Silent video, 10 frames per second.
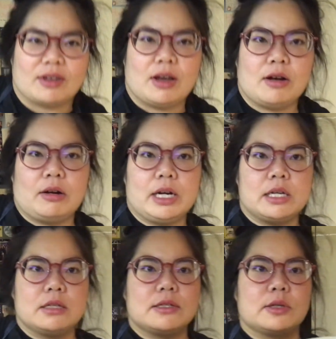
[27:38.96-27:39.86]

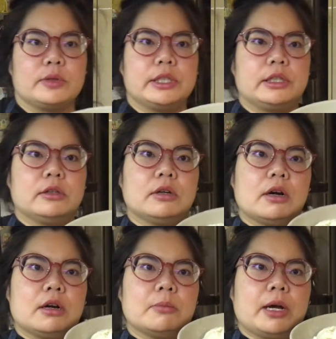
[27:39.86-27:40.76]
Alright, so here
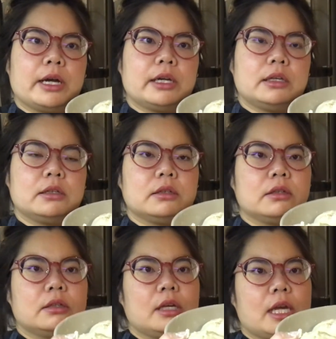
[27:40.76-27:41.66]
are my
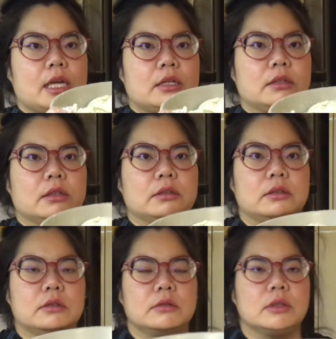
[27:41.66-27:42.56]
8
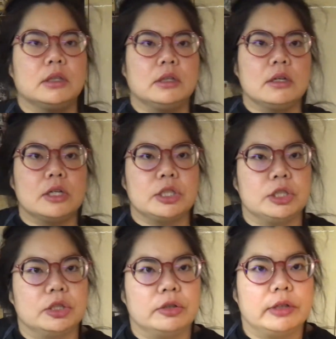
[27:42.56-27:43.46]
little
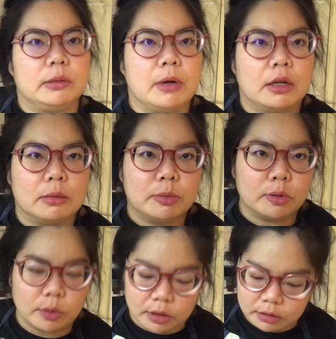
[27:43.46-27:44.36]
sugary
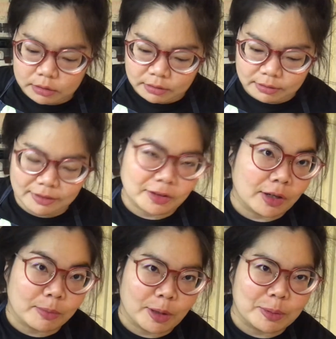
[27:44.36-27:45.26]
manapua. They're
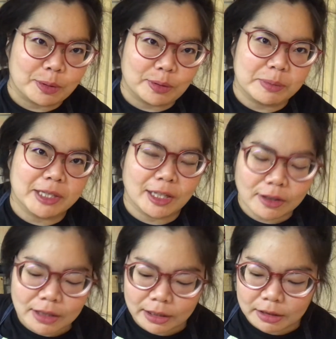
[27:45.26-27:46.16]
not manapua, but they
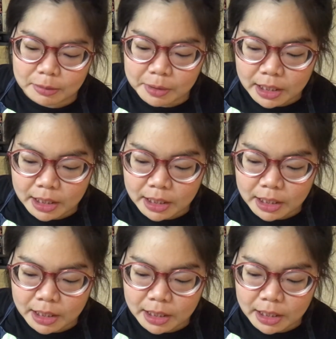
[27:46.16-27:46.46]
look like them.